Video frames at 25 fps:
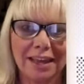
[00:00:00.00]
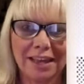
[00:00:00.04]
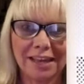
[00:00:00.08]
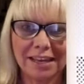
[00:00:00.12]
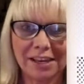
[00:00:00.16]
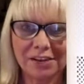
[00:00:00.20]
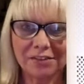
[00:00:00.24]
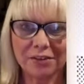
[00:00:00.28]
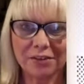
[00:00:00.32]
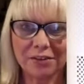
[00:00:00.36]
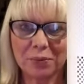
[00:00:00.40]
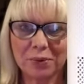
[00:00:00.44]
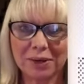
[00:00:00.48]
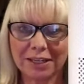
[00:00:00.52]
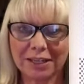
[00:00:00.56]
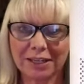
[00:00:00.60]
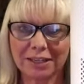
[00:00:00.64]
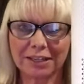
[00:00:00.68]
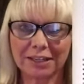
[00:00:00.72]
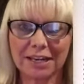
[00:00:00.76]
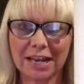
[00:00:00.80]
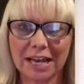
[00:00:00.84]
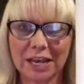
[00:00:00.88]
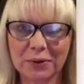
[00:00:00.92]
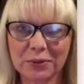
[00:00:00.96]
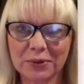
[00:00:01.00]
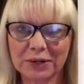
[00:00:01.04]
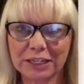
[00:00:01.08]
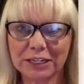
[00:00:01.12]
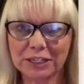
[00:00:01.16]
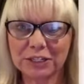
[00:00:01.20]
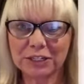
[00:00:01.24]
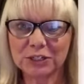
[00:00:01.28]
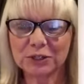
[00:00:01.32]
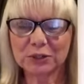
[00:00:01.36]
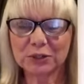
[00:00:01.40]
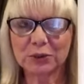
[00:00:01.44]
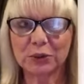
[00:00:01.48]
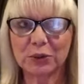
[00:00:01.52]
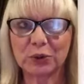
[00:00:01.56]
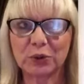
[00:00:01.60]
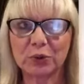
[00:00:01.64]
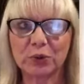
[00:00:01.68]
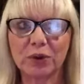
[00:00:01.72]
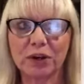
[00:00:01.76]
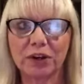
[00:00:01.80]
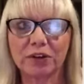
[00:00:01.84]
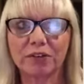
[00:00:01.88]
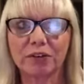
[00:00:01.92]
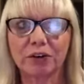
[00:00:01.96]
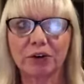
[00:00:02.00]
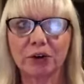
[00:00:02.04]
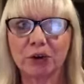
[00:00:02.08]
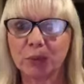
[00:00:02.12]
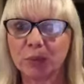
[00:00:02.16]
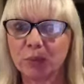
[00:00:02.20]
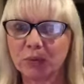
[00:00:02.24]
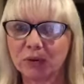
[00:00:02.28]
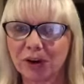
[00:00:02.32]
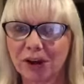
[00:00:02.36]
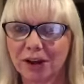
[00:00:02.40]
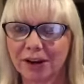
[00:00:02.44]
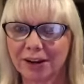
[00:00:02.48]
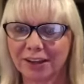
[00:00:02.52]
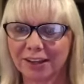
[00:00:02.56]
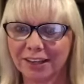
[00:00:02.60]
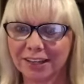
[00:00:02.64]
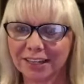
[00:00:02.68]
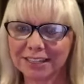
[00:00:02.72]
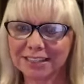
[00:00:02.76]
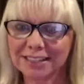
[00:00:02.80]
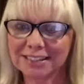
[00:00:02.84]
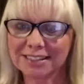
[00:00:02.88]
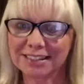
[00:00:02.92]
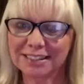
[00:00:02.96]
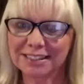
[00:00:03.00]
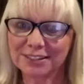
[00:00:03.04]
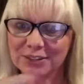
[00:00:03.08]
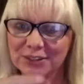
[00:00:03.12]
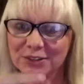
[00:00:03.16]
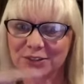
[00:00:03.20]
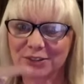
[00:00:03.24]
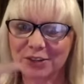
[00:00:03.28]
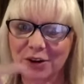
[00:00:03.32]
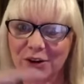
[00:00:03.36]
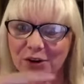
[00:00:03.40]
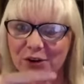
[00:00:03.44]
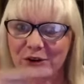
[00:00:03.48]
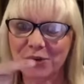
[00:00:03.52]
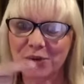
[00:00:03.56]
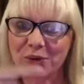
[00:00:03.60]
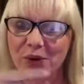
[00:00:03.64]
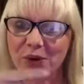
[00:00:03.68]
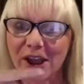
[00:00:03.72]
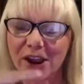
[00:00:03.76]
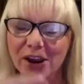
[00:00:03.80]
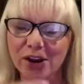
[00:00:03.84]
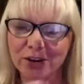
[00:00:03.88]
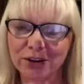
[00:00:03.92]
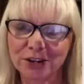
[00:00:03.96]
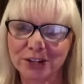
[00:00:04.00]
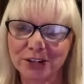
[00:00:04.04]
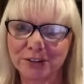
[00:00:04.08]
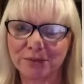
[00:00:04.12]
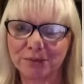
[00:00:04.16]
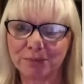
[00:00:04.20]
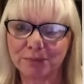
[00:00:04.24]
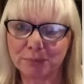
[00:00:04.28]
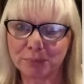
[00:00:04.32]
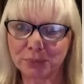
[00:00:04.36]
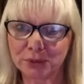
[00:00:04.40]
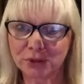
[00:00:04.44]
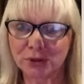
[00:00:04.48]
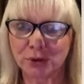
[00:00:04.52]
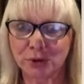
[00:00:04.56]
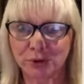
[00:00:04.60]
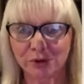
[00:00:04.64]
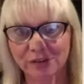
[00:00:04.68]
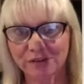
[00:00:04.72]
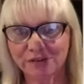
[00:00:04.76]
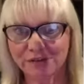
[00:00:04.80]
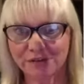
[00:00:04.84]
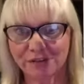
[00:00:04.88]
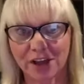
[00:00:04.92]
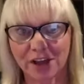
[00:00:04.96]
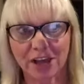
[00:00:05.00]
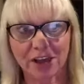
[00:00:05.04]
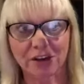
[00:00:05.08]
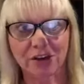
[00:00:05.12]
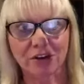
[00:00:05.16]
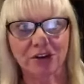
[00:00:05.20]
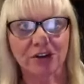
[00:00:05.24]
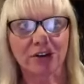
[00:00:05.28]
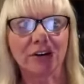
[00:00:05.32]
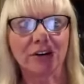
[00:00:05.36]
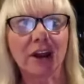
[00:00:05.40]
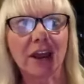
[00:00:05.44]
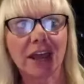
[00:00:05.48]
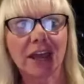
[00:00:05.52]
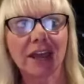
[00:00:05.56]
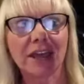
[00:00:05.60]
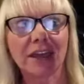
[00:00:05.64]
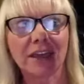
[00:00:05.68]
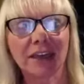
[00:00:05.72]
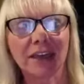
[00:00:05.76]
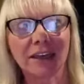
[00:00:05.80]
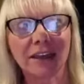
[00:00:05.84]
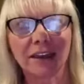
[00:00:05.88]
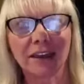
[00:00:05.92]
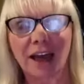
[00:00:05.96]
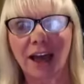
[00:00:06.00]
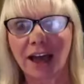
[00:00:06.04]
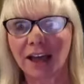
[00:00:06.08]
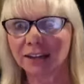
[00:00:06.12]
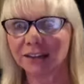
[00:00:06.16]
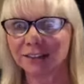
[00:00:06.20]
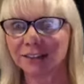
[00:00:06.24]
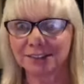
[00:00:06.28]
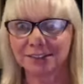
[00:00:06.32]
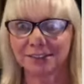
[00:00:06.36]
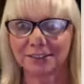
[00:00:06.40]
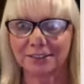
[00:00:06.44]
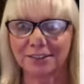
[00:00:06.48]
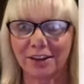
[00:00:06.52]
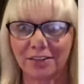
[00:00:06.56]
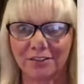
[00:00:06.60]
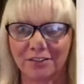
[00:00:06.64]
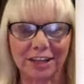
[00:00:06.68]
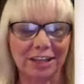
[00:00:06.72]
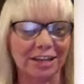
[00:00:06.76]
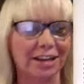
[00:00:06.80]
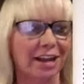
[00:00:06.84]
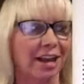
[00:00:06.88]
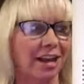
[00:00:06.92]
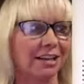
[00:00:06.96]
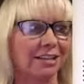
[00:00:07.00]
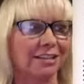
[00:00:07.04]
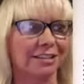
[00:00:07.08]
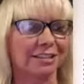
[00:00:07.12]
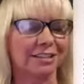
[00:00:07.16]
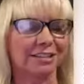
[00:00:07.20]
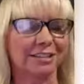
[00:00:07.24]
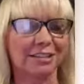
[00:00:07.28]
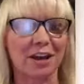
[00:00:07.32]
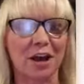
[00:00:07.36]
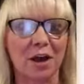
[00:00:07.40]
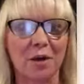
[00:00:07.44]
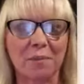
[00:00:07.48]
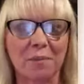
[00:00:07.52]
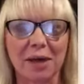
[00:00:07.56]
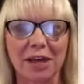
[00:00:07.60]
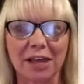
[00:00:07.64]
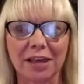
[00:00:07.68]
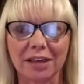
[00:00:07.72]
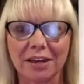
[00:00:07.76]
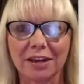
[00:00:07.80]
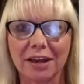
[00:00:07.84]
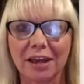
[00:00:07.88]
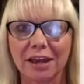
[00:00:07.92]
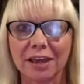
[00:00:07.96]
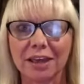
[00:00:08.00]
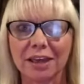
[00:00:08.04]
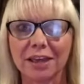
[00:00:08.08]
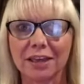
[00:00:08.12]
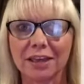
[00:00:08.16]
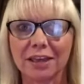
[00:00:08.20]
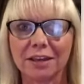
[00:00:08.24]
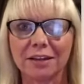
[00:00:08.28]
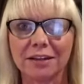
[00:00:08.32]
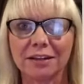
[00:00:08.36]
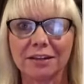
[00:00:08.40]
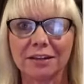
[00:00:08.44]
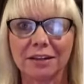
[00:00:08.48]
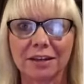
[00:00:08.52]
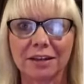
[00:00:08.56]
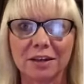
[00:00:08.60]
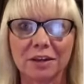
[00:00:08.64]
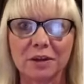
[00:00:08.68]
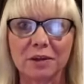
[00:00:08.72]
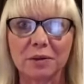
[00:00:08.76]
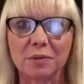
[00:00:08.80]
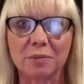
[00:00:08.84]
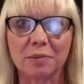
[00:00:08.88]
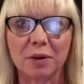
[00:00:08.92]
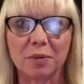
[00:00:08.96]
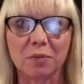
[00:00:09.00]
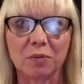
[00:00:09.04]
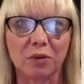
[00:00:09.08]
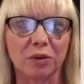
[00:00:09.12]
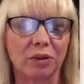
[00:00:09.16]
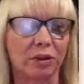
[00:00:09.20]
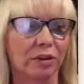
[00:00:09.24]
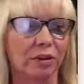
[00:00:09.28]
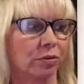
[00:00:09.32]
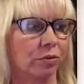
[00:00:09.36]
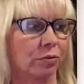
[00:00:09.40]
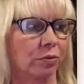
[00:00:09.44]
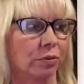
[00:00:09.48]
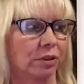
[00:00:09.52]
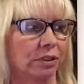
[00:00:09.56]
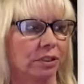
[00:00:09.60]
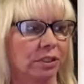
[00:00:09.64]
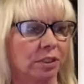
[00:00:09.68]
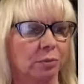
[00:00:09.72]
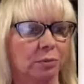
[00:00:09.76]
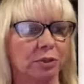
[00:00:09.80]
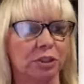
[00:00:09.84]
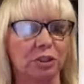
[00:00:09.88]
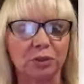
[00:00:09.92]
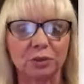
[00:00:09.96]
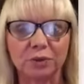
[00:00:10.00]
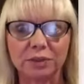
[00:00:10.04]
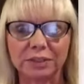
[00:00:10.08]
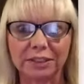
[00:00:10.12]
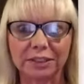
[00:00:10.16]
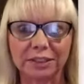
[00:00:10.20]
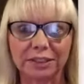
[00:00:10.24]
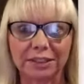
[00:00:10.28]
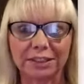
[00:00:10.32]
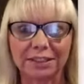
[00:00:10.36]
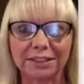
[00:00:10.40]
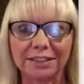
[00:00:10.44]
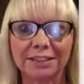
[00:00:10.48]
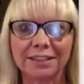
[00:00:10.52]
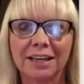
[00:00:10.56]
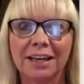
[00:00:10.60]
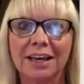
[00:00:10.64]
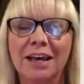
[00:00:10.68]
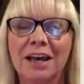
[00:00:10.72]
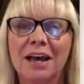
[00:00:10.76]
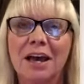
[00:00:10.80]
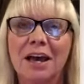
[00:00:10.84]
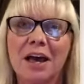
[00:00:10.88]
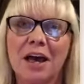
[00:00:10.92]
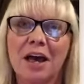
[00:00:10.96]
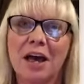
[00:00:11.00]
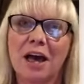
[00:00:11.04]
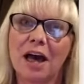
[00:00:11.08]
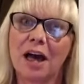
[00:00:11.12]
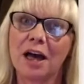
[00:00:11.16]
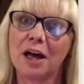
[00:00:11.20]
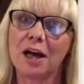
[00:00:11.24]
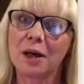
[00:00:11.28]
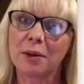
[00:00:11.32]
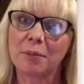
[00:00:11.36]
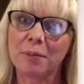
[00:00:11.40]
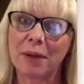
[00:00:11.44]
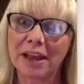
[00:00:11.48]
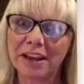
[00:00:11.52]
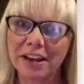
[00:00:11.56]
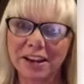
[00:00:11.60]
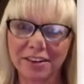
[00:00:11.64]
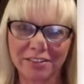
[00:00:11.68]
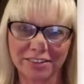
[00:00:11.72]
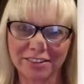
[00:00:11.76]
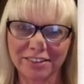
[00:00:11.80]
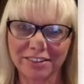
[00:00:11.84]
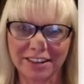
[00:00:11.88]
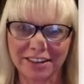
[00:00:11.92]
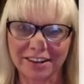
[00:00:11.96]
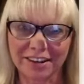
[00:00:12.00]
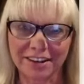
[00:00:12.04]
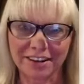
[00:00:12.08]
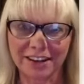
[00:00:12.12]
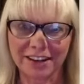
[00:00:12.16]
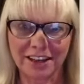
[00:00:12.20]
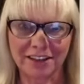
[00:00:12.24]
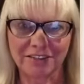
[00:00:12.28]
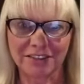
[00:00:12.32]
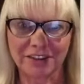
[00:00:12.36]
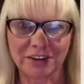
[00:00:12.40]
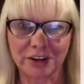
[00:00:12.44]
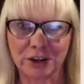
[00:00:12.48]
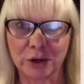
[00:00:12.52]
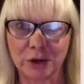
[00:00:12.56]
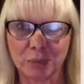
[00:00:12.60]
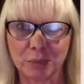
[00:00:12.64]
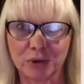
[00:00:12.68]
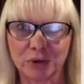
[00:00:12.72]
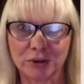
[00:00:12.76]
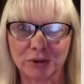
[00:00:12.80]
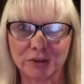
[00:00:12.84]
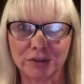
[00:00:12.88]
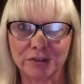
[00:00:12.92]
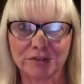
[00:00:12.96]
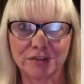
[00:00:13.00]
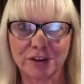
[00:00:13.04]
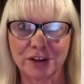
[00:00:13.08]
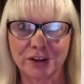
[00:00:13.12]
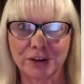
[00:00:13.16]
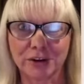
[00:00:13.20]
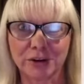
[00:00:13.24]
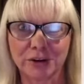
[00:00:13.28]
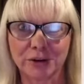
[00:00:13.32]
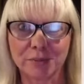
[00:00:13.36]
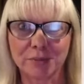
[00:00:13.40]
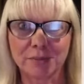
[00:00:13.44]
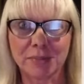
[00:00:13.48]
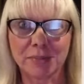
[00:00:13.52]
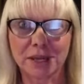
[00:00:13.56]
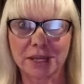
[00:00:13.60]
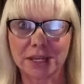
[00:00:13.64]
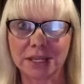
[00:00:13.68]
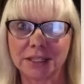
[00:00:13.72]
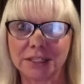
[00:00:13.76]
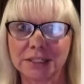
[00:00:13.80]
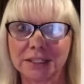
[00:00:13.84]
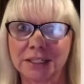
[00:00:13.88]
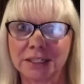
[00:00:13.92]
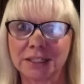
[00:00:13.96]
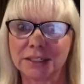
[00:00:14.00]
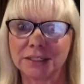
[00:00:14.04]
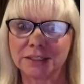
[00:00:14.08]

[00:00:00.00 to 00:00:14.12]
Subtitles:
Hey everyone, I wanted to show you one of our new products. This is our new air purifier, and I just love it. I just got mine, and I'm really thrilled to be using it. I never thought I'd have an air purifier, but